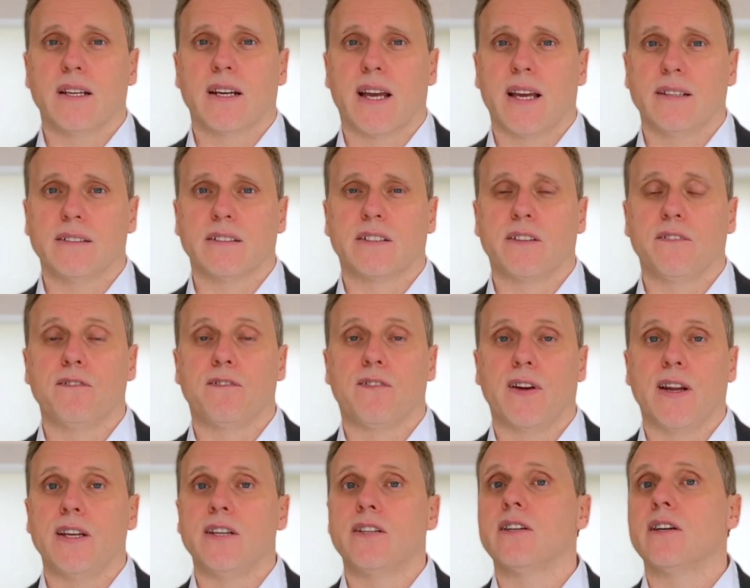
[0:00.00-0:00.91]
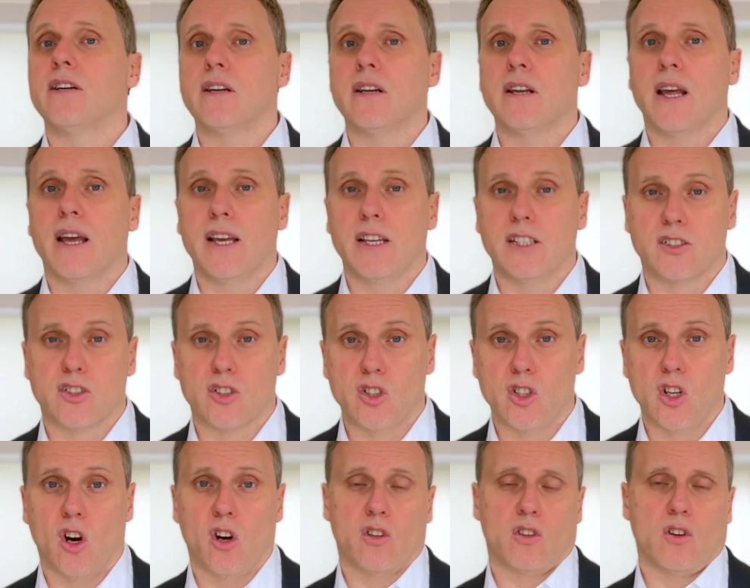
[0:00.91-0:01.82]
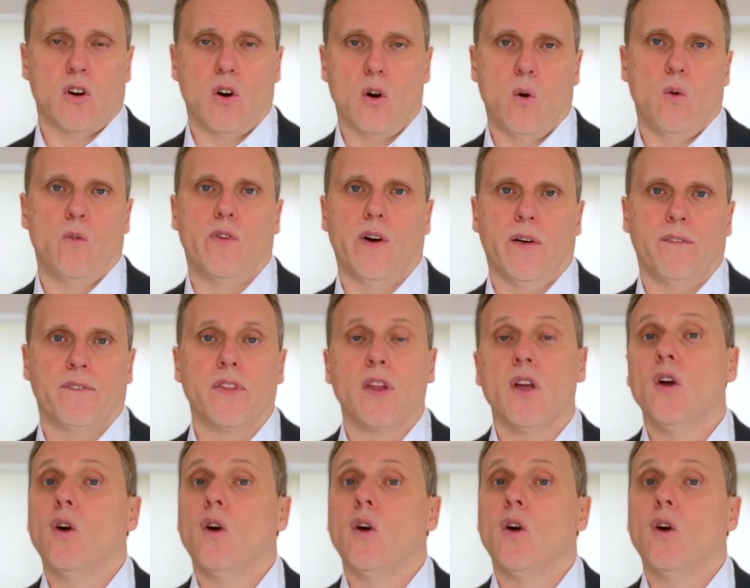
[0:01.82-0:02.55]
against inflation is not over.